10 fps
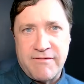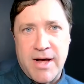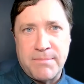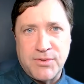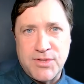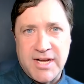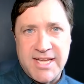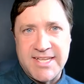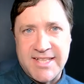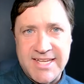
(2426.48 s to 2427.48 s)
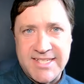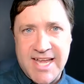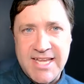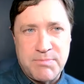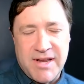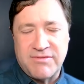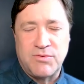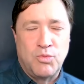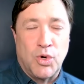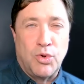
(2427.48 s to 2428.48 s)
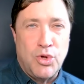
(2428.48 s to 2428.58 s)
opportunities in these states, but if we're